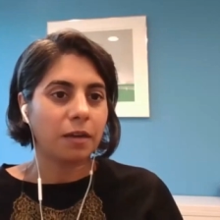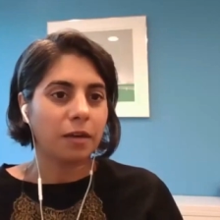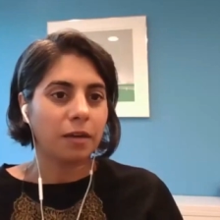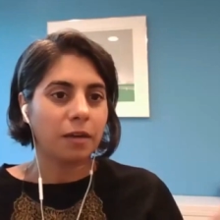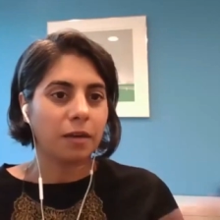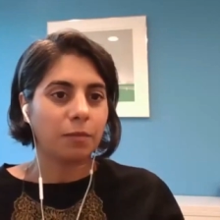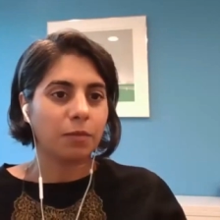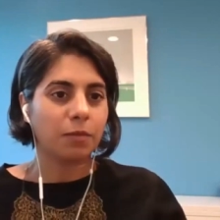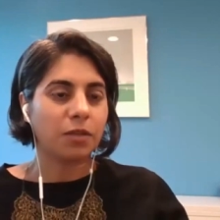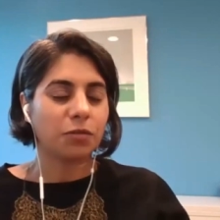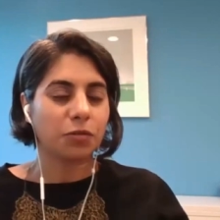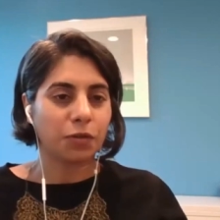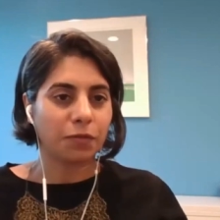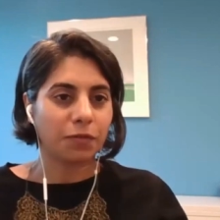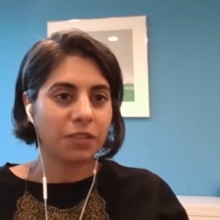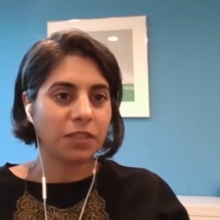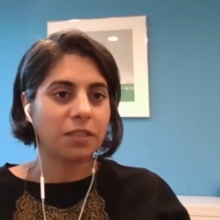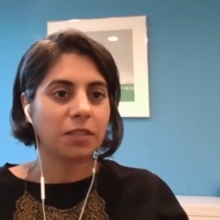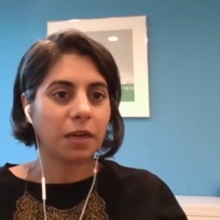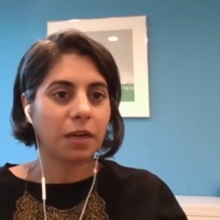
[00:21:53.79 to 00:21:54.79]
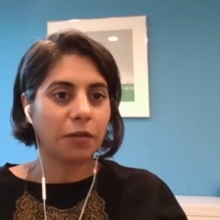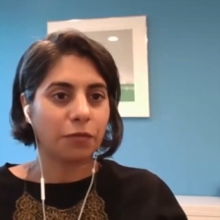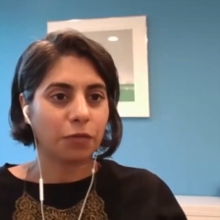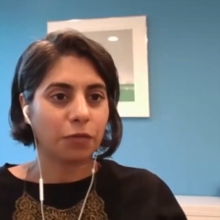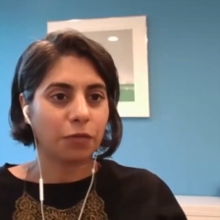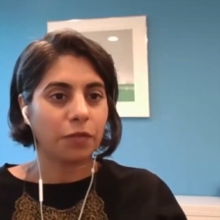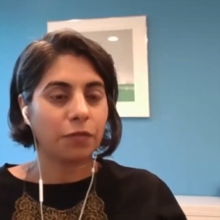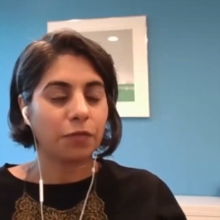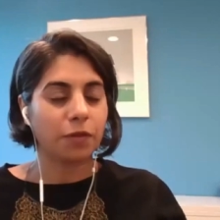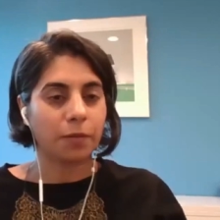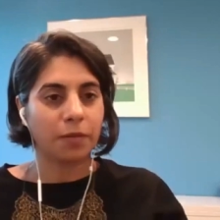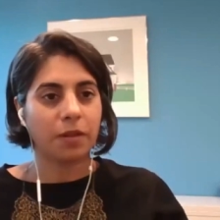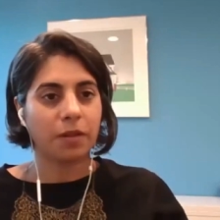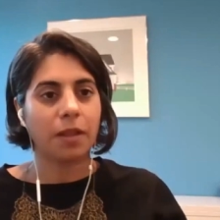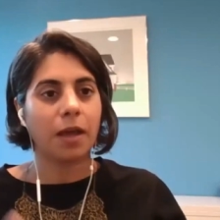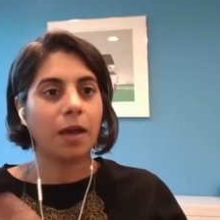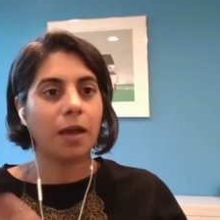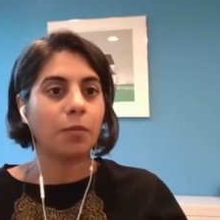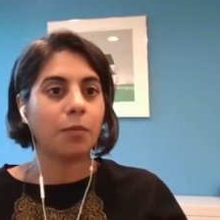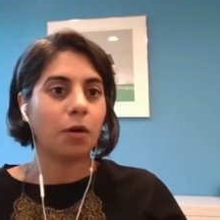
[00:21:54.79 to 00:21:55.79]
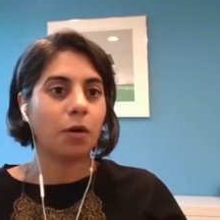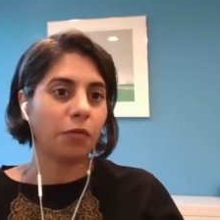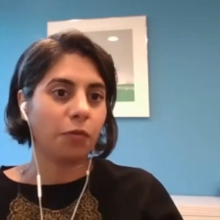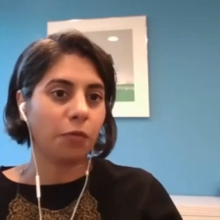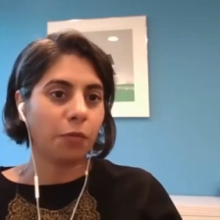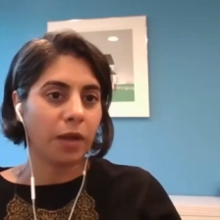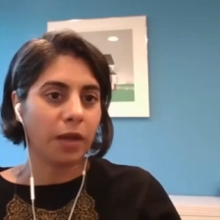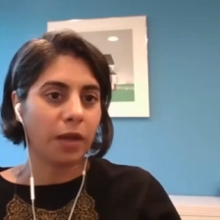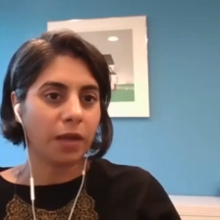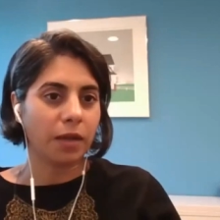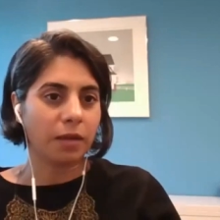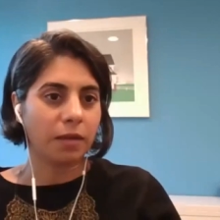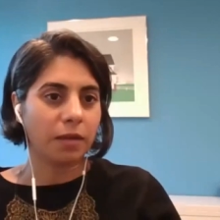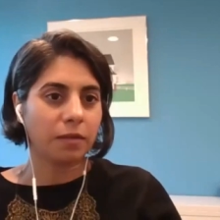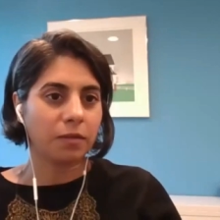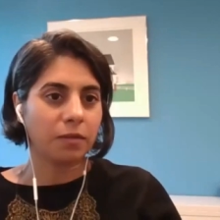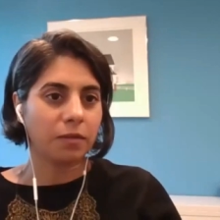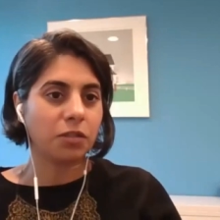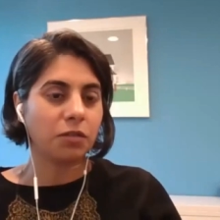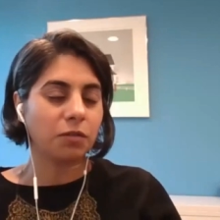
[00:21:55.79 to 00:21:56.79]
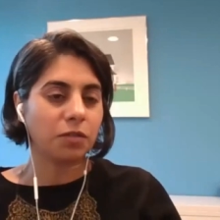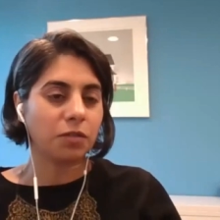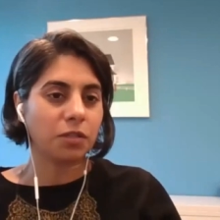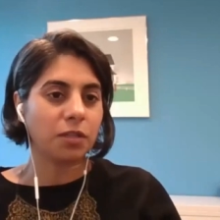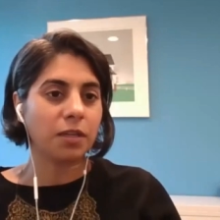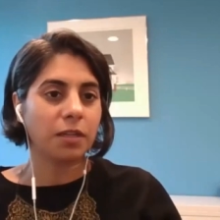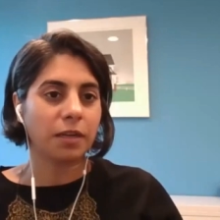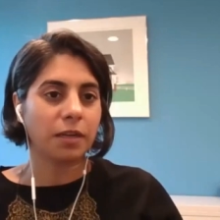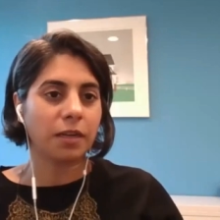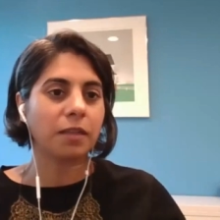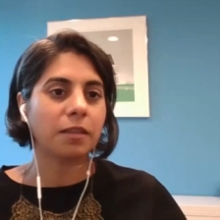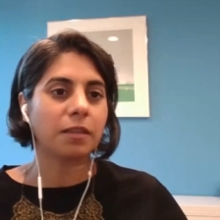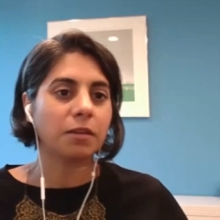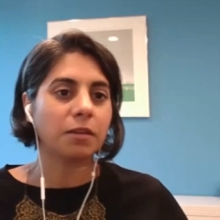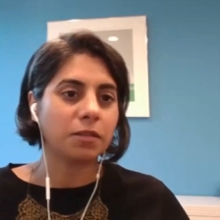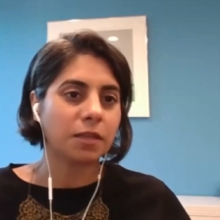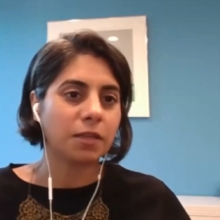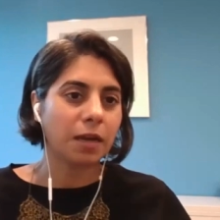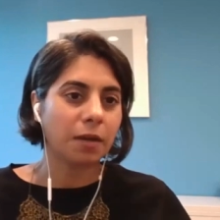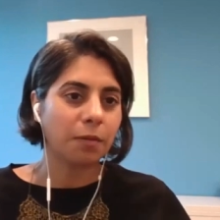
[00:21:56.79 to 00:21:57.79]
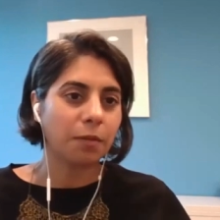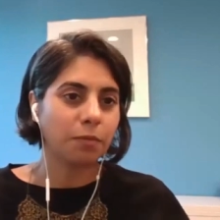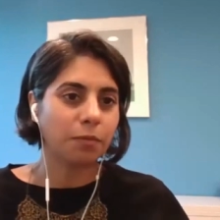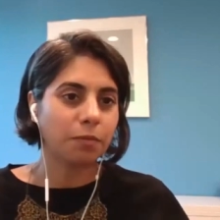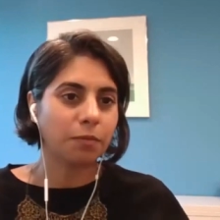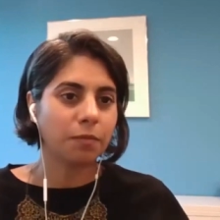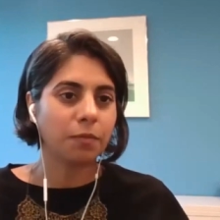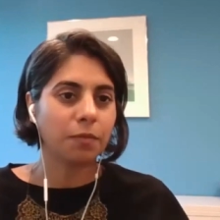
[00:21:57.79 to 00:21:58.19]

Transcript: uh, a sort of a discovery from the lab all the way to to the clinic. There's um,